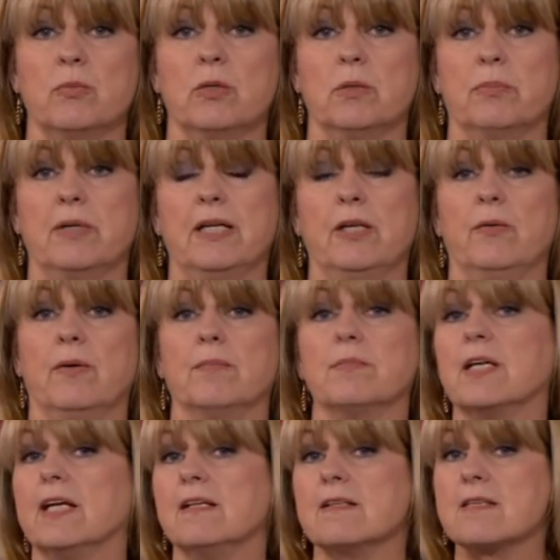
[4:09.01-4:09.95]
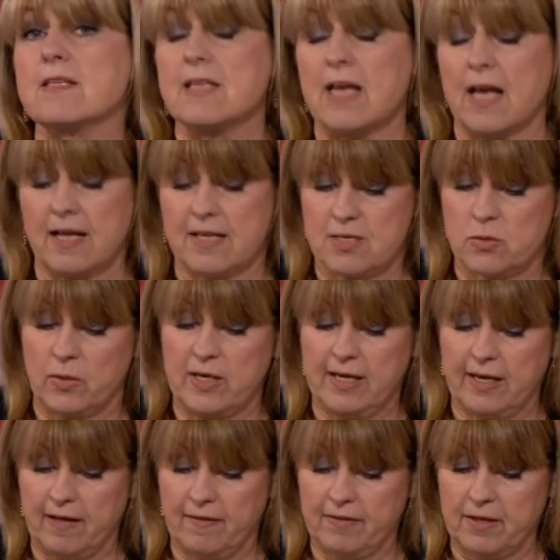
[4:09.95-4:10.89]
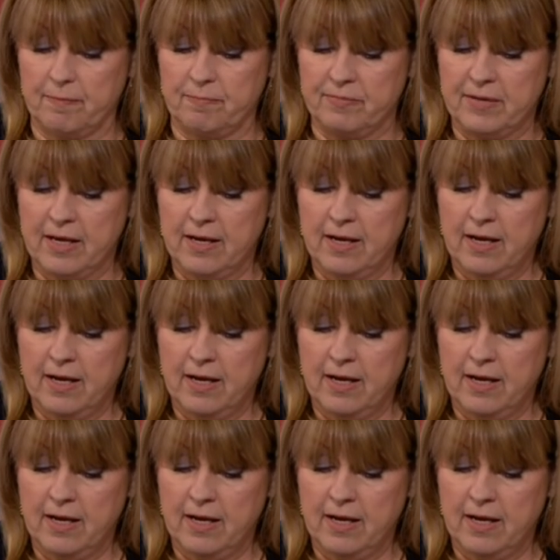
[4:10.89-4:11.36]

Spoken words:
and we'll bring you updates as we get them.